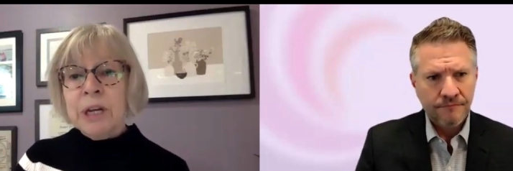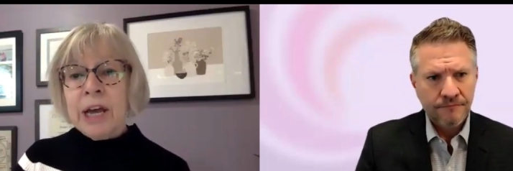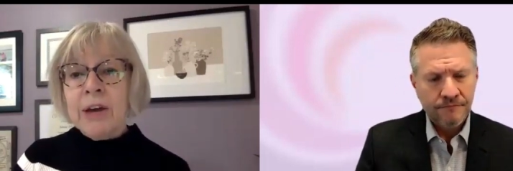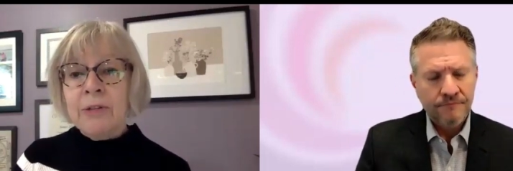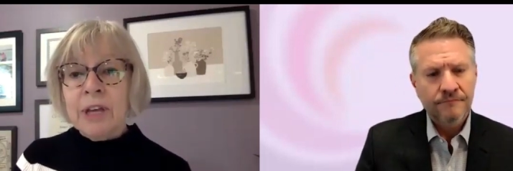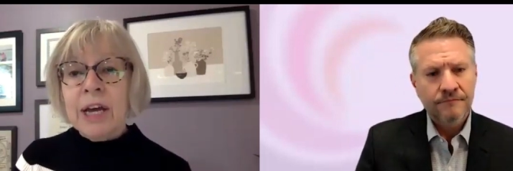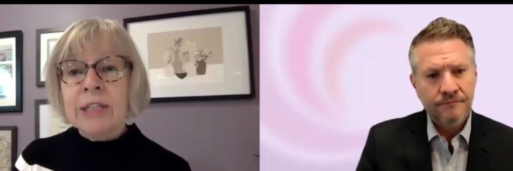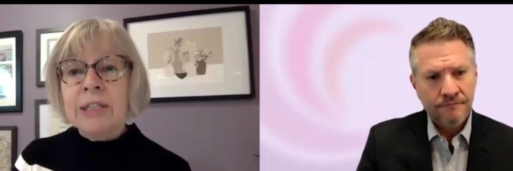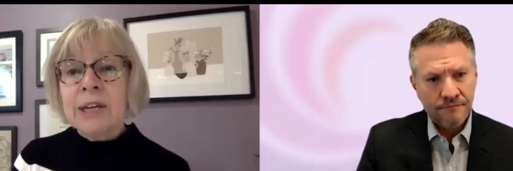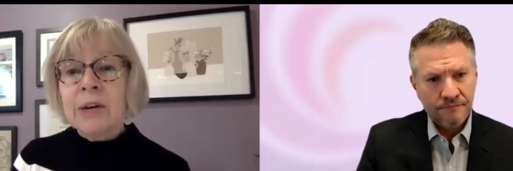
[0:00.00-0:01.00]
Speaker 1: and how
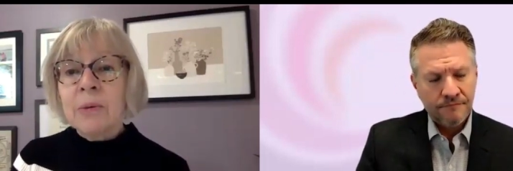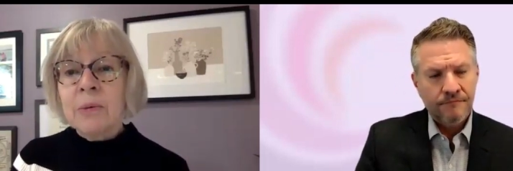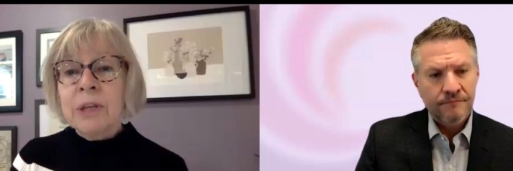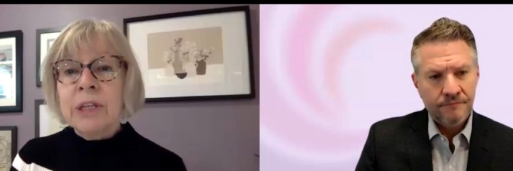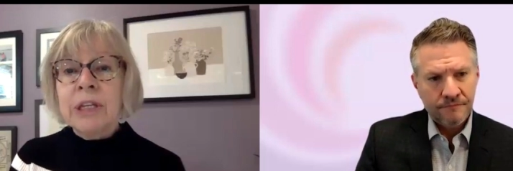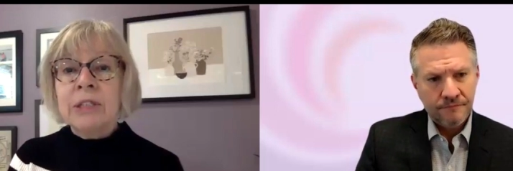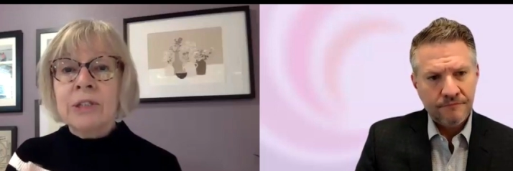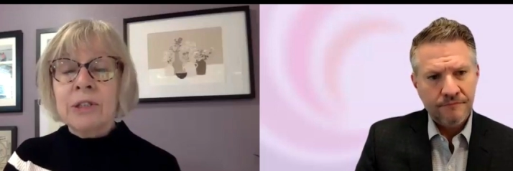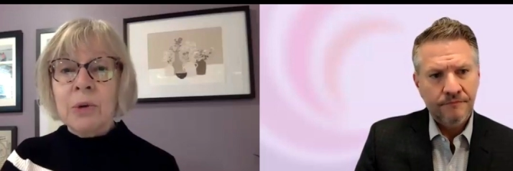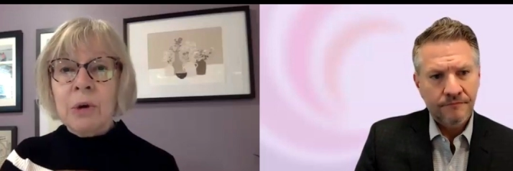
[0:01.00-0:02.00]
that dealt with it.
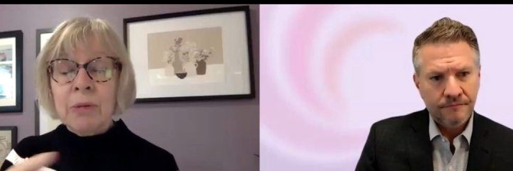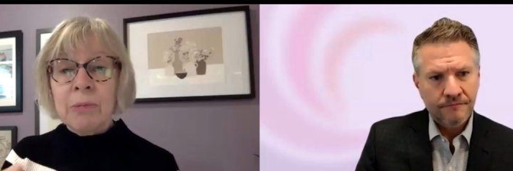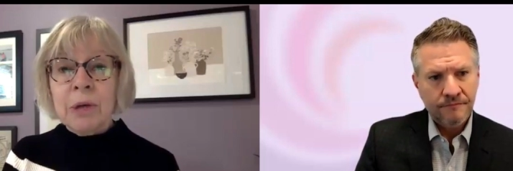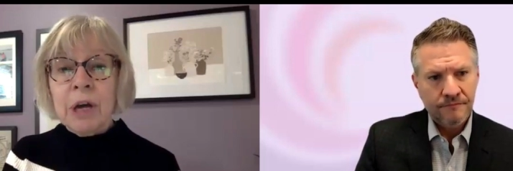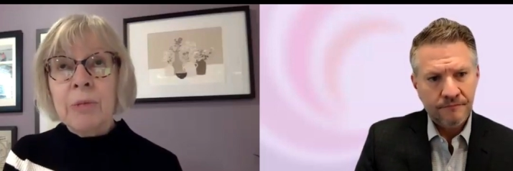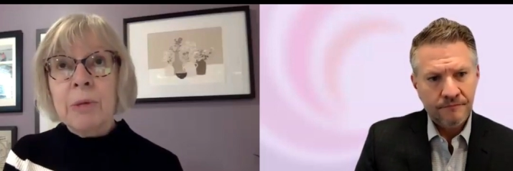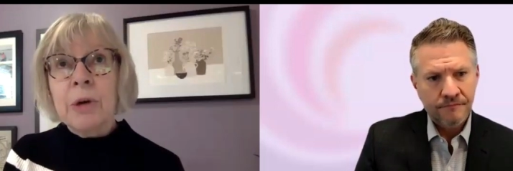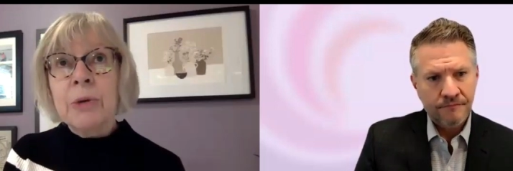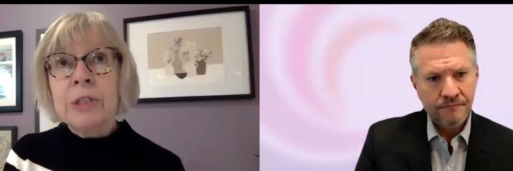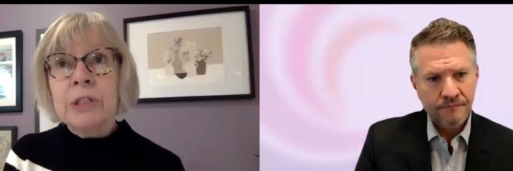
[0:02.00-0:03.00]
So I'm
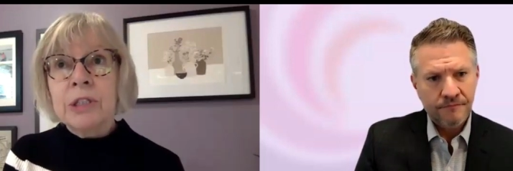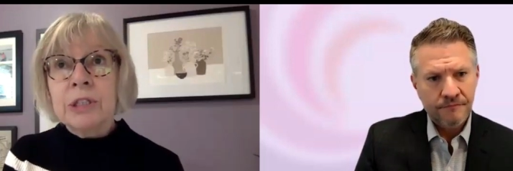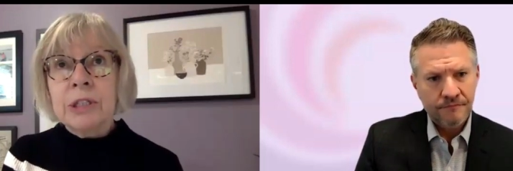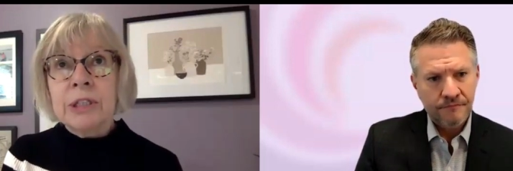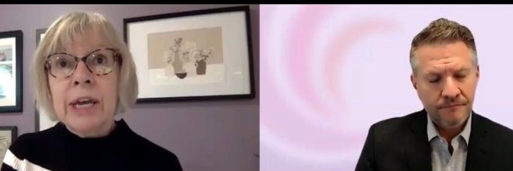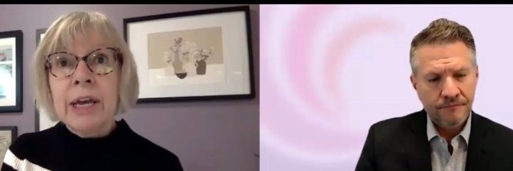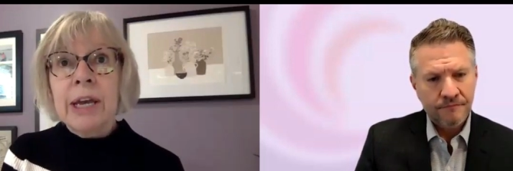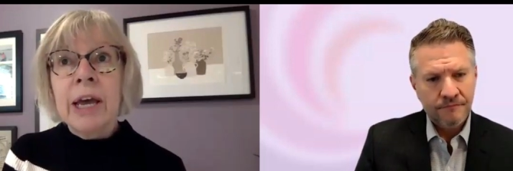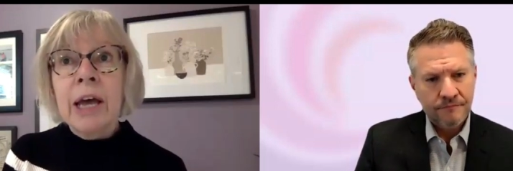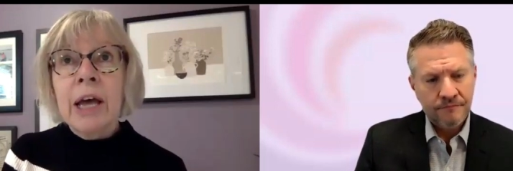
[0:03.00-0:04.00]
going to just
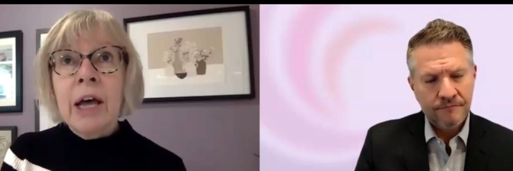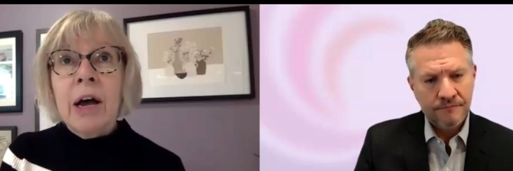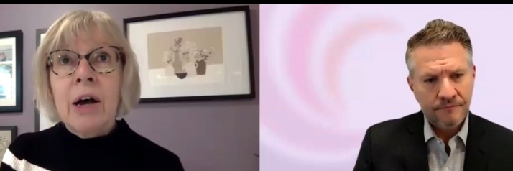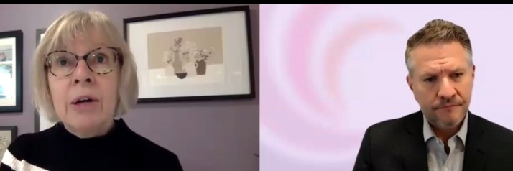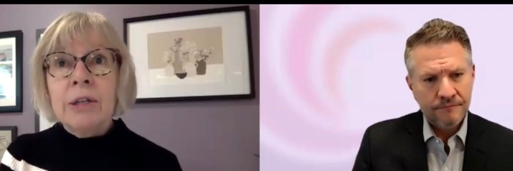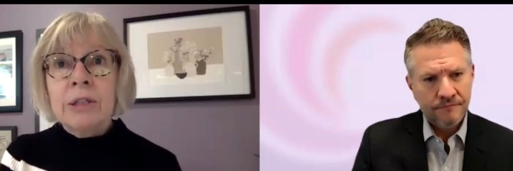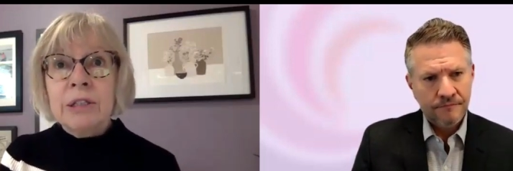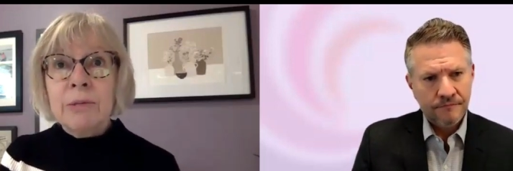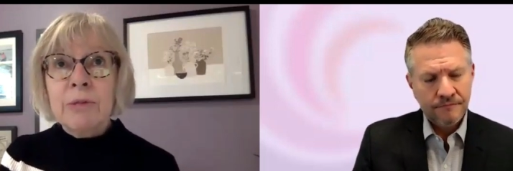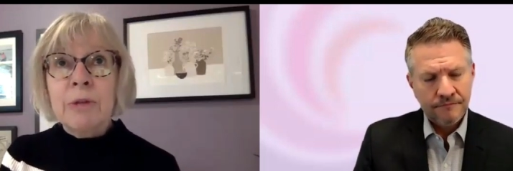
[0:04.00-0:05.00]
stay on
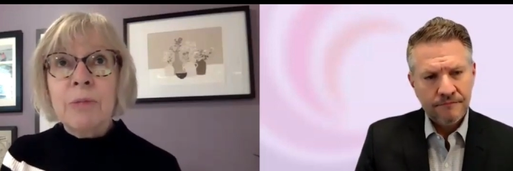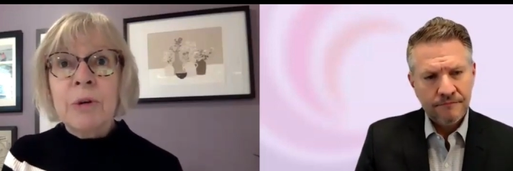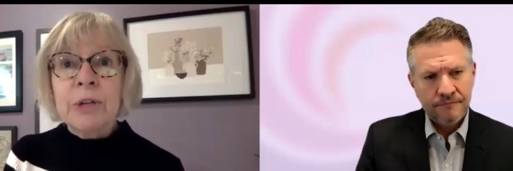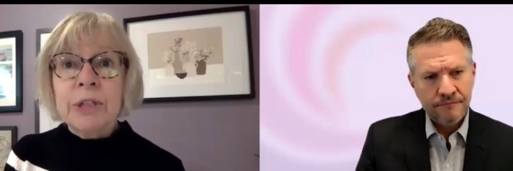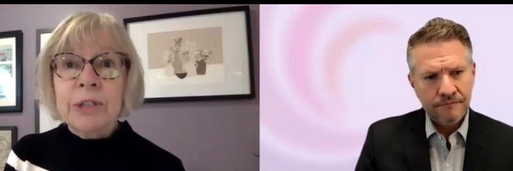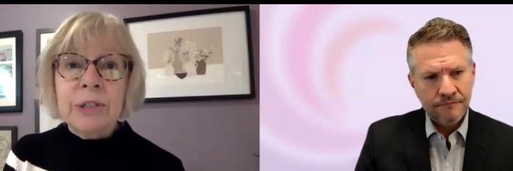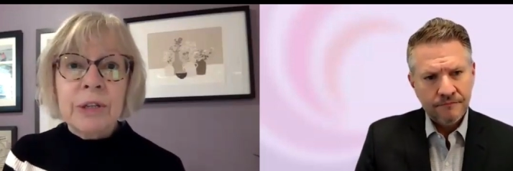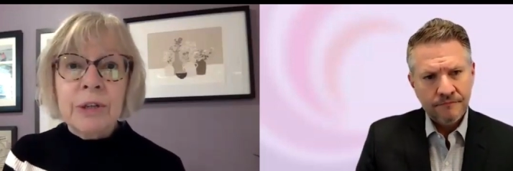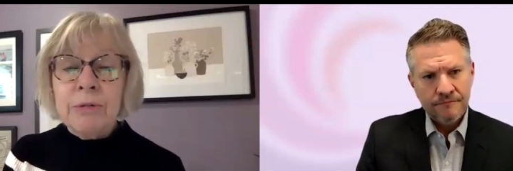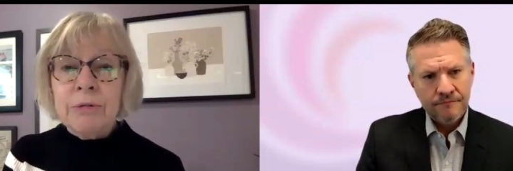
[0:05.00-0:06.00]
some of the points
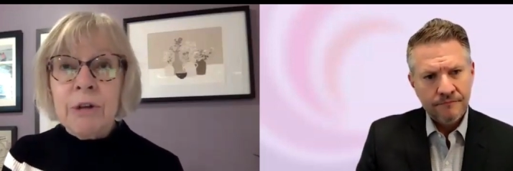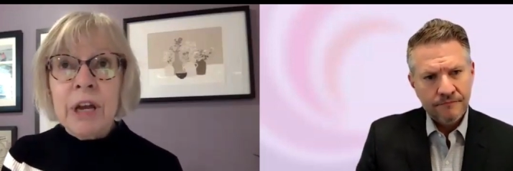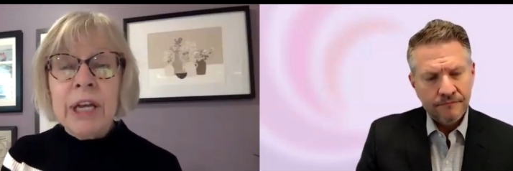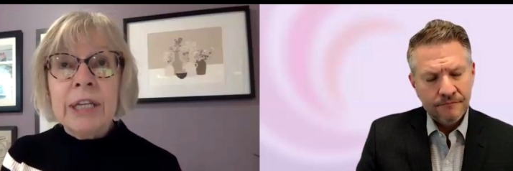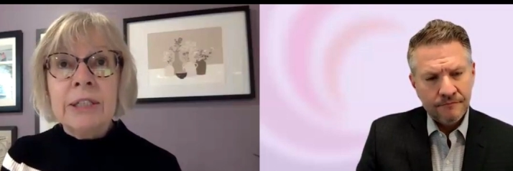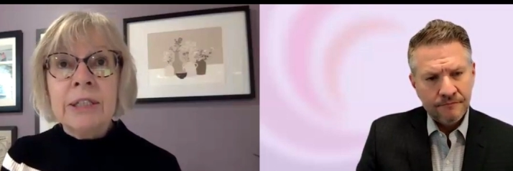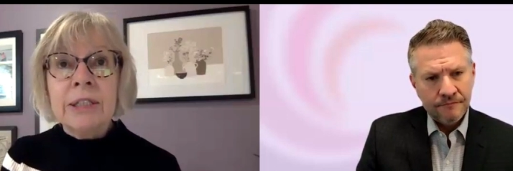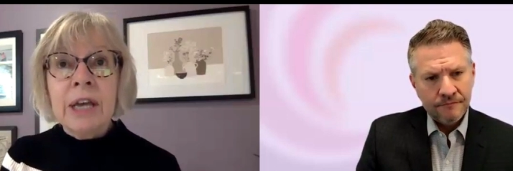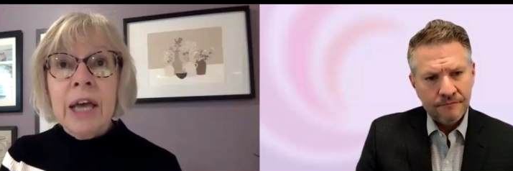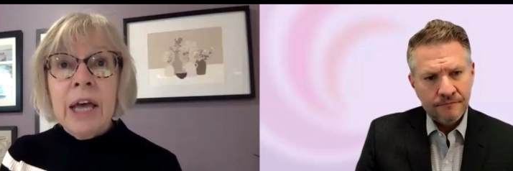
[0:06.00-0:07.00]
that you've raised.